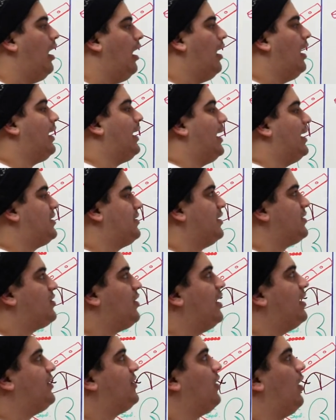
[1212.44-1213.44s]
All right, guys, so
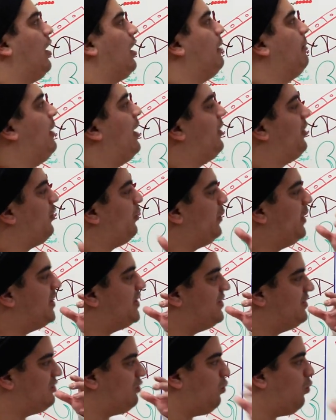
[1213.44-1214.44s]
let's go ahead and talk about the
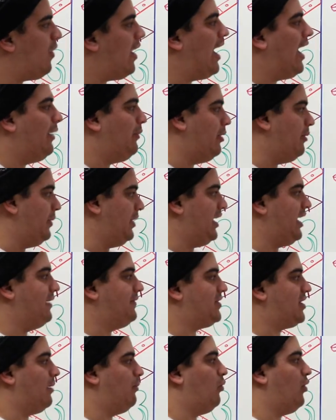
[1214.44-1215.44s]
reasons why we would
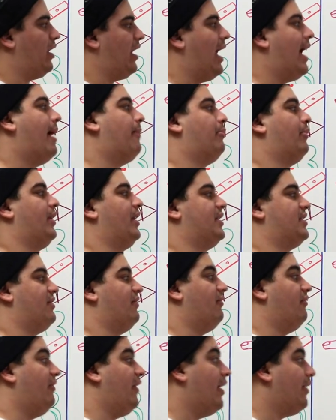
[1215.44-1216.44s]
give someone heparin. It's
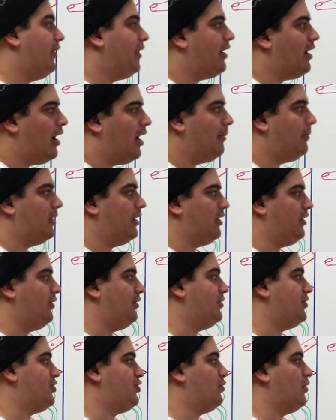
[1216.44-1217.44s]
a very commonly
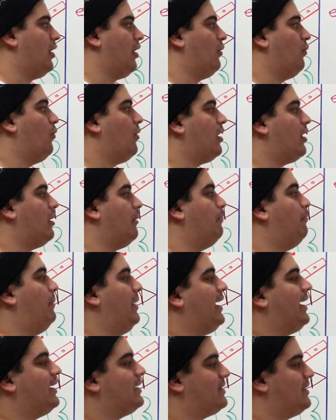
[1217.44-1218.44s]
used drug. One of the
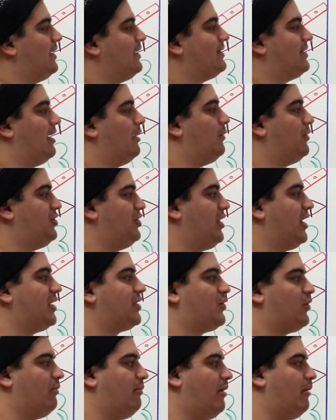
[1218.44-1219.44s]
biggest things that I want you
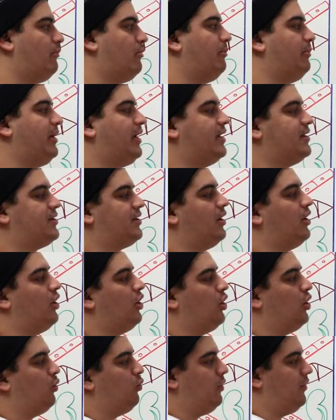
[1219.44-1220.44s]
guys to remember because
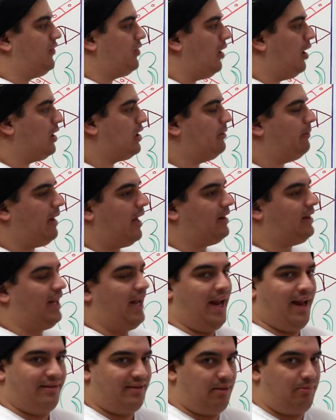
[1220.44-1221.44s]
we've talked about
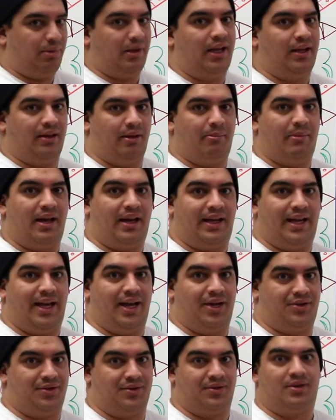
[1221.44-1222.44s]
the antiplatelet
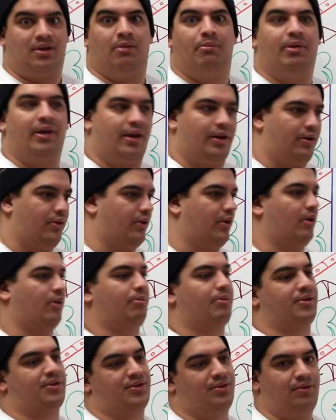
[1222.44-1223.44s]
medications,
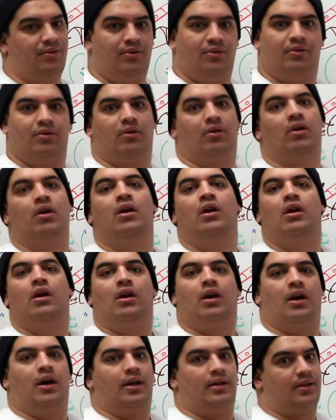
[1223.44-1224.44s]
clopidogrel, prasugrel,
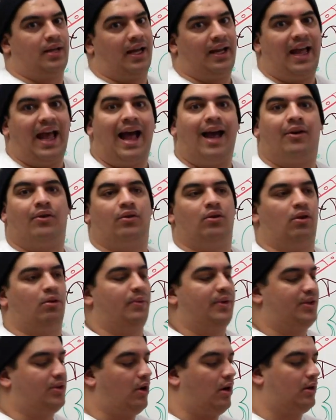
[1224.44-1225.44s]
uh,
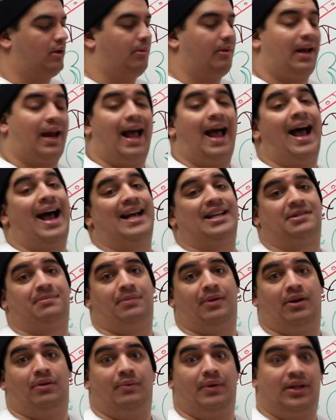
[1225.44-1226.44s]
ticagrelor. We talked about
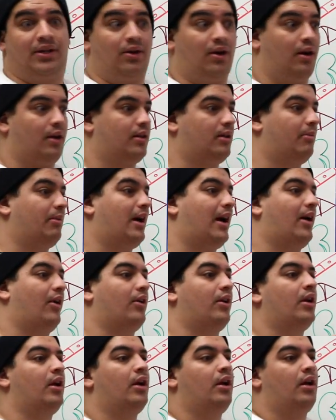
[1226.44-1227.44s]
aspirin. We talked
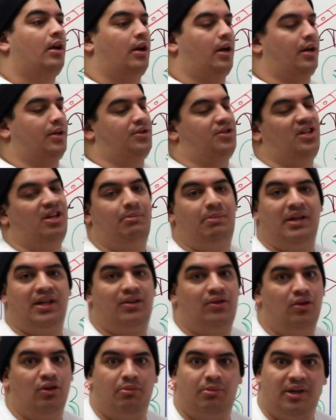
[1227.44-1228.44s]
about uh,
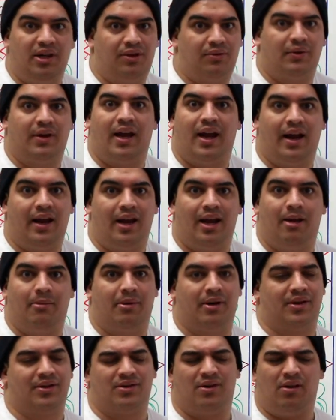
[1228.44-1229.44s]
GP2B3A
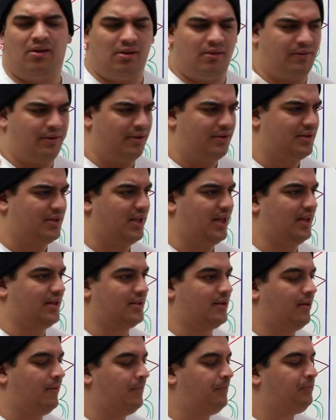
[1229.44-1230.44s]
inhibitors, all of those
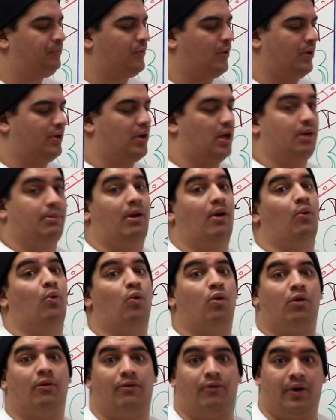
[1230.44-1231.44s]
things. We talked about
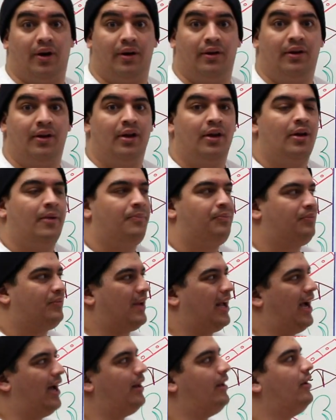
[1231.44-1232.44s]
warfarin.
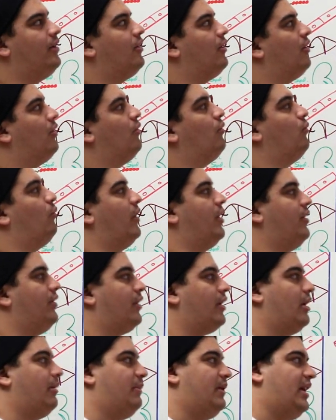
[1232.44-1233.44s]
How do you know when
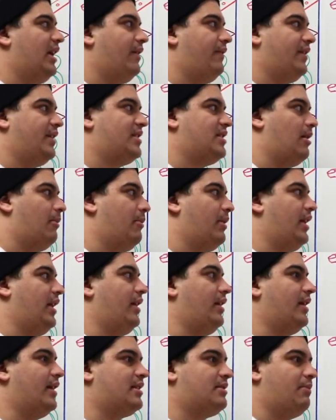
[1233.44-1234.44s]
you're going to be giving
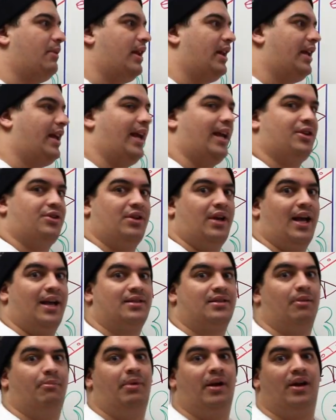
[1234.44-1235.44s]
somebody this medication
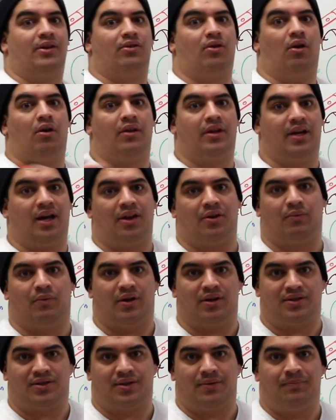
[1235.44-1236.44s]
as compared to all the other
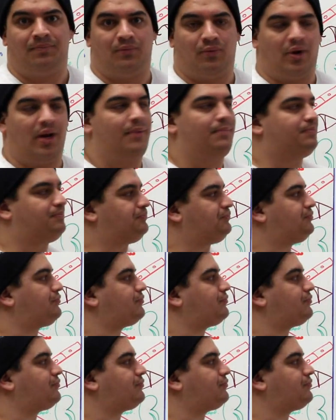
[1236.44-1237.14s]
ones, right?